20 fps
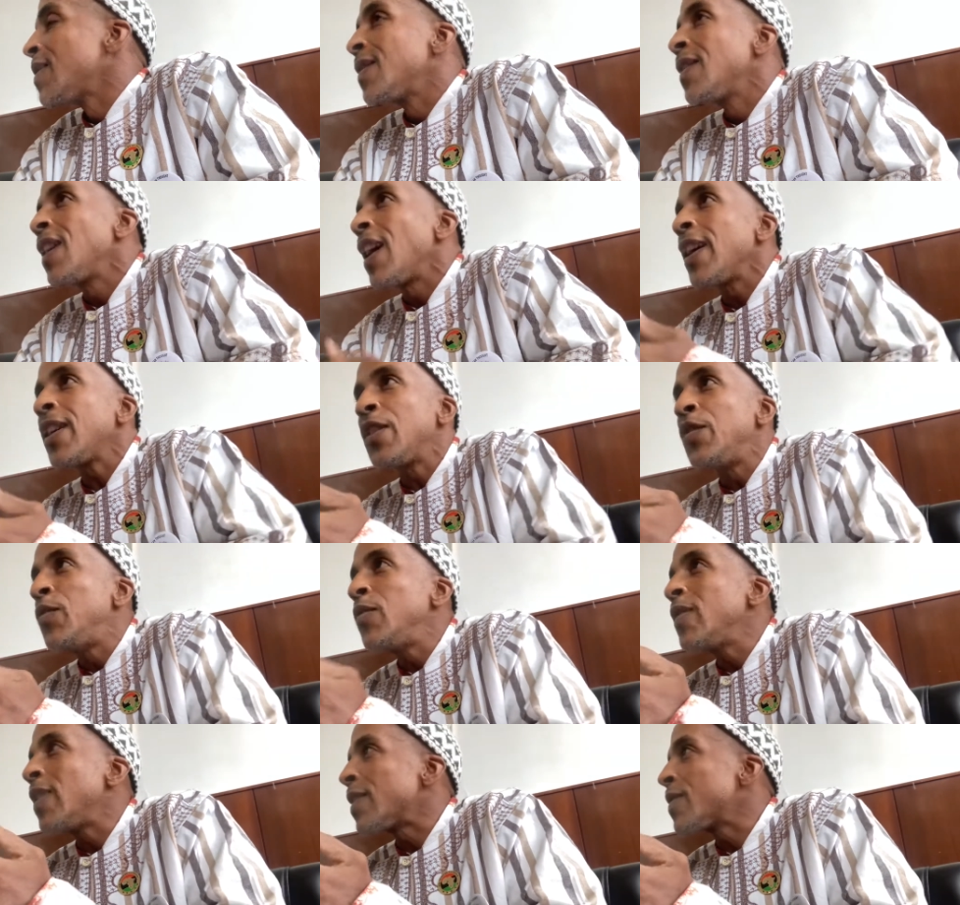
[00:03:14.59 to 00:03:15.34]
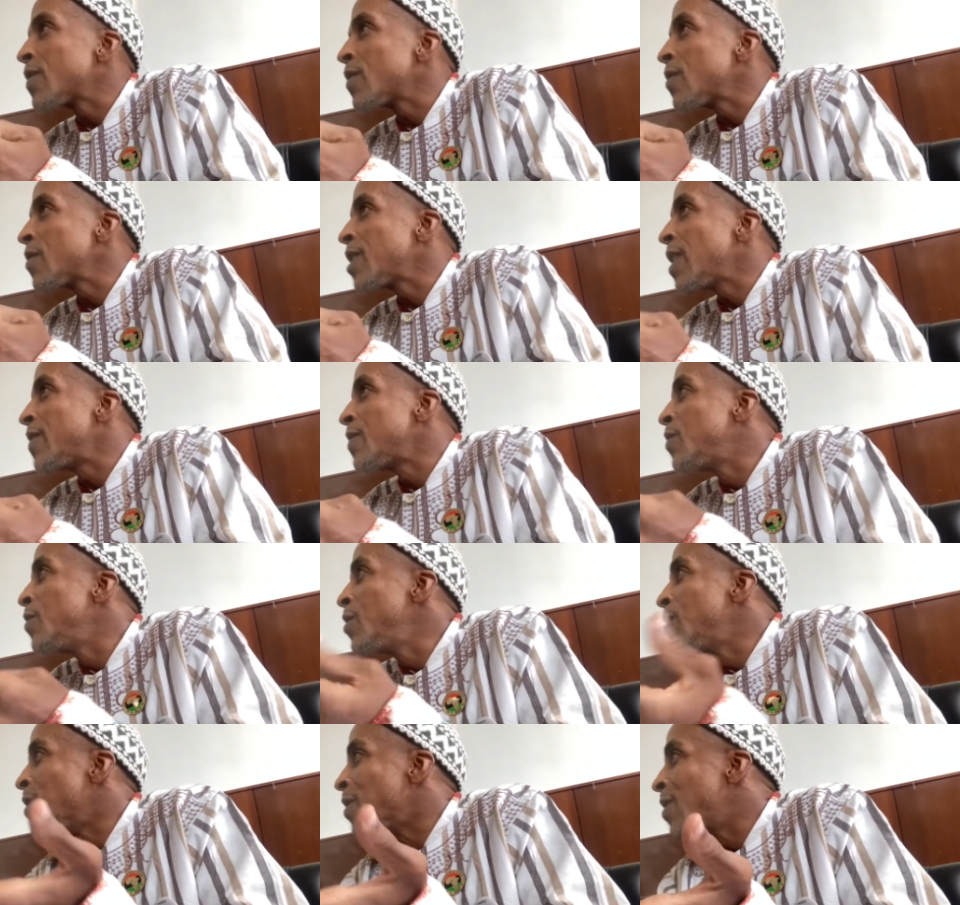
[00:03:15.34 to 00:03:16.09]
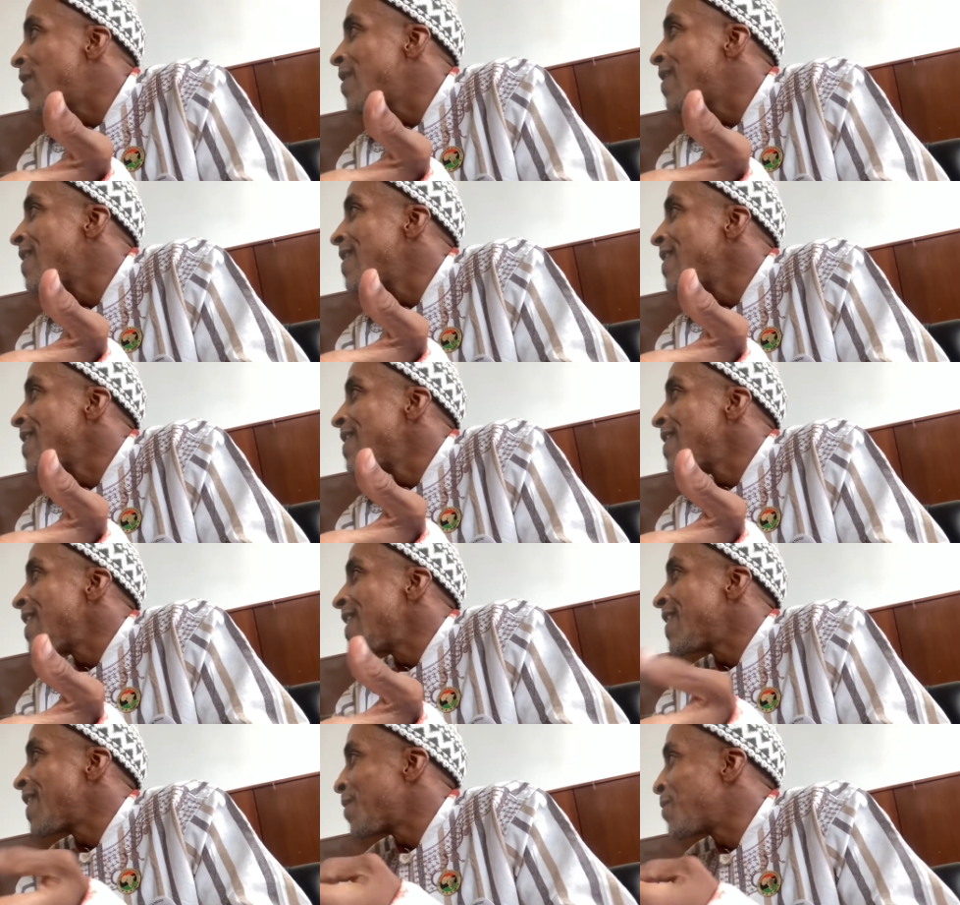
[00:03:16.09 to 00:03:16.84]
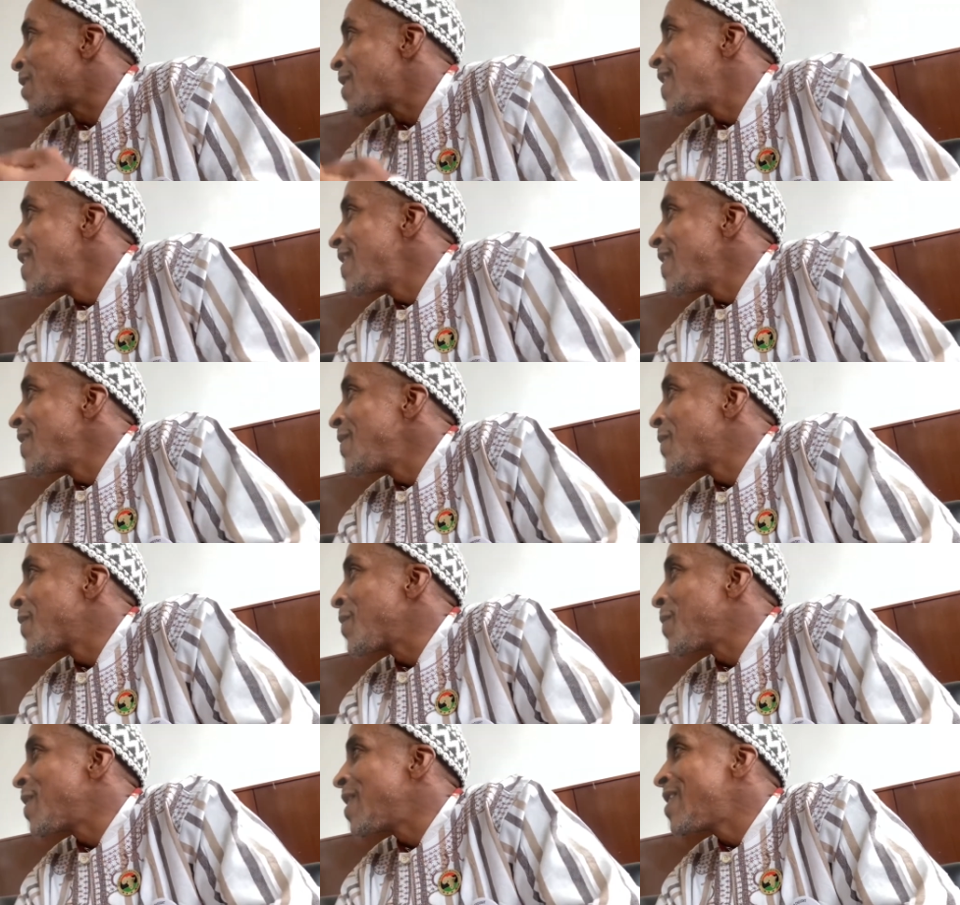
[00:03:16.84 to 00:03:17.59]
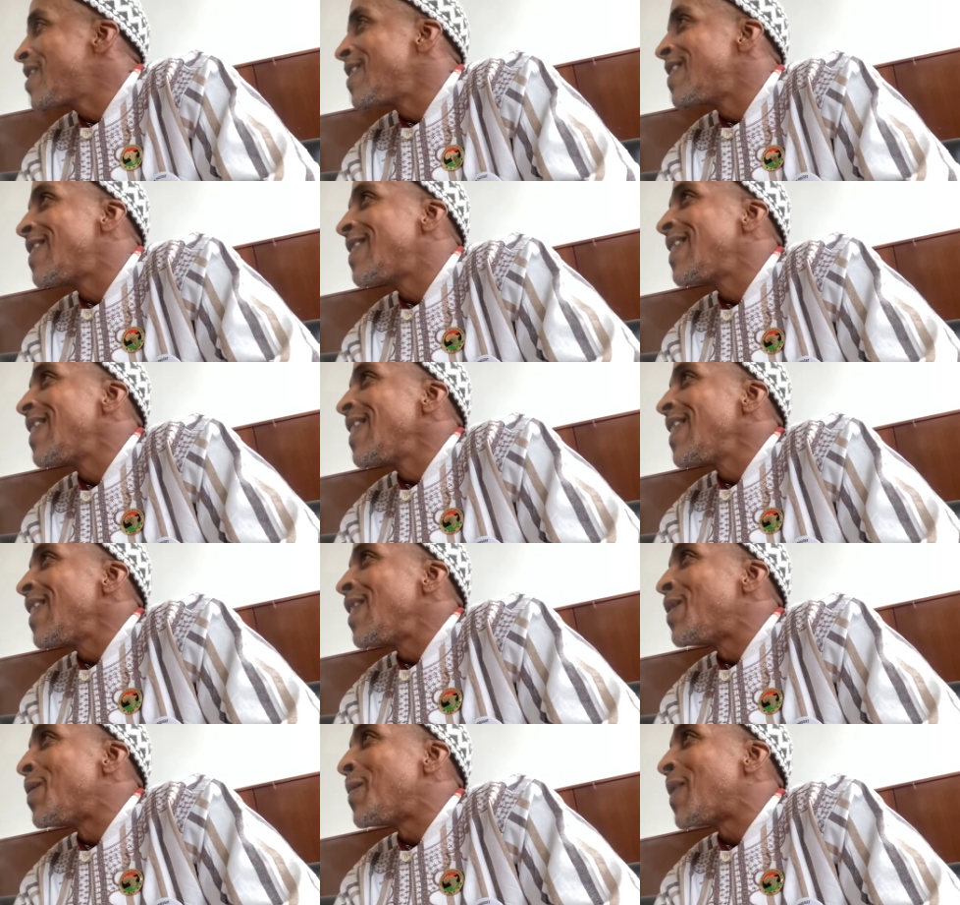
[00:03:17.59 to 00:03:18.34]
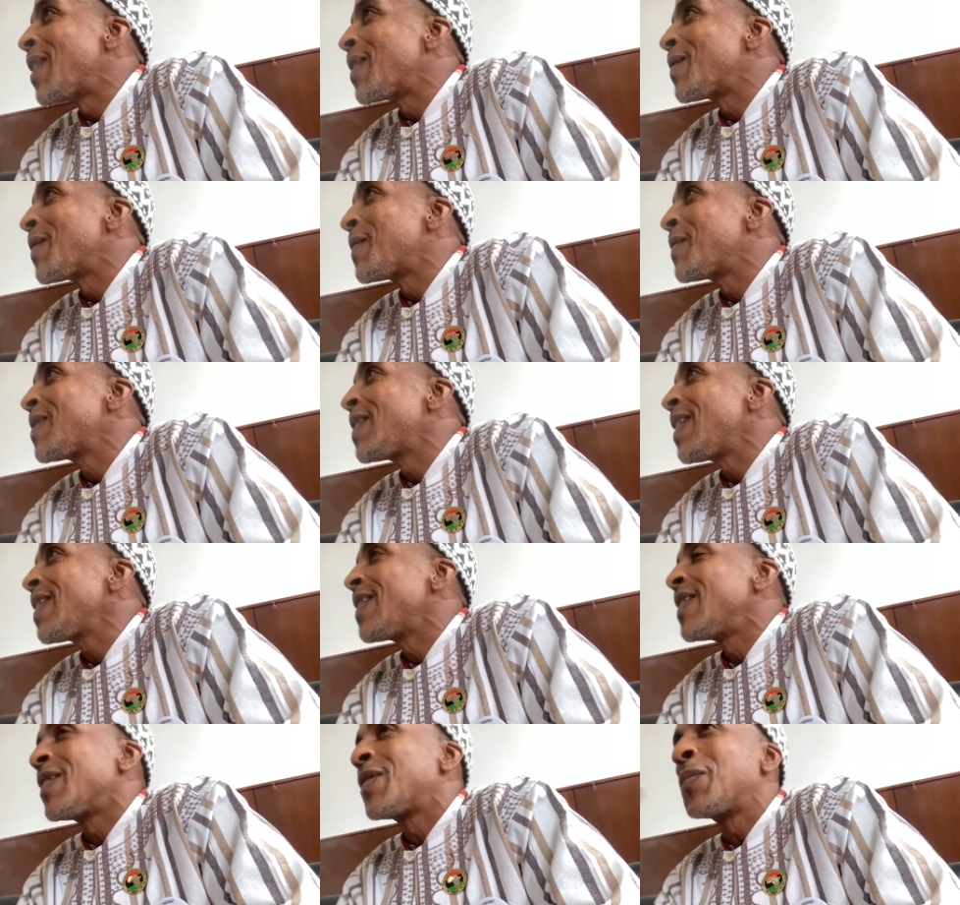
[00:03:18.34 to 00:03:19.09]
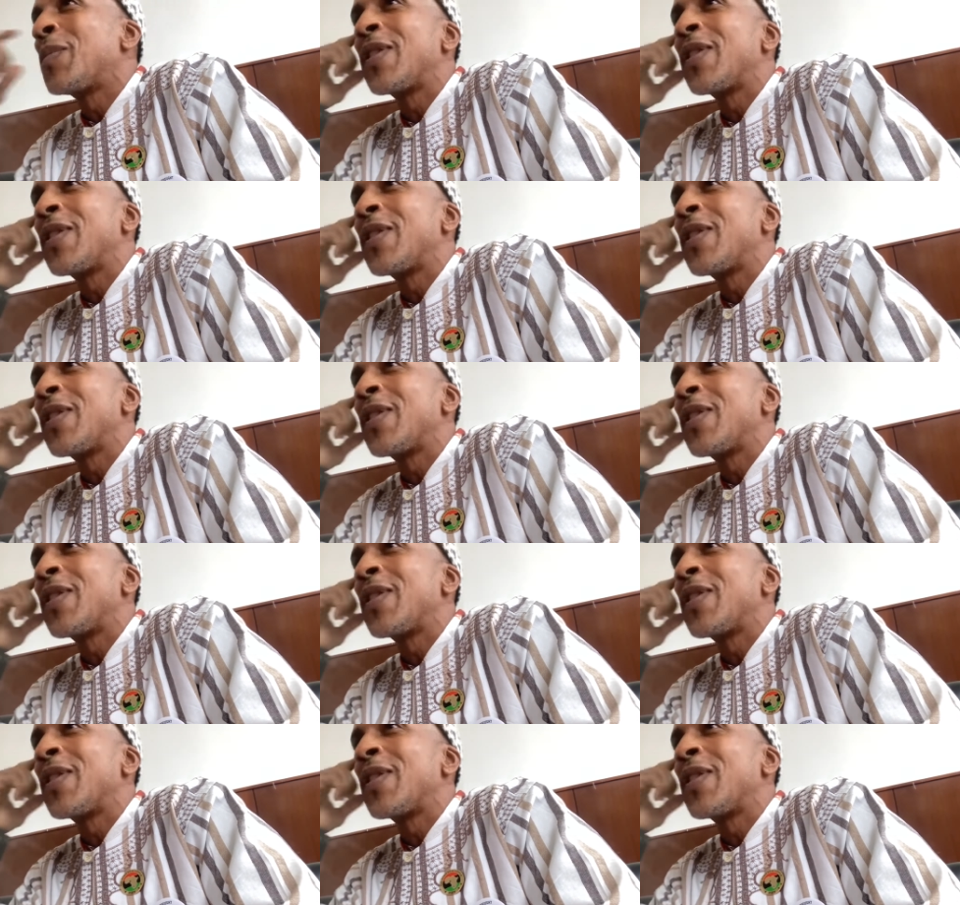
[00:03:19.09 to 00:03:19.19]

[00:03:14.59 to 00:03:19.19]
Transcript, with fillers: I can do that search on Google and I will get the information in a matter of seconds.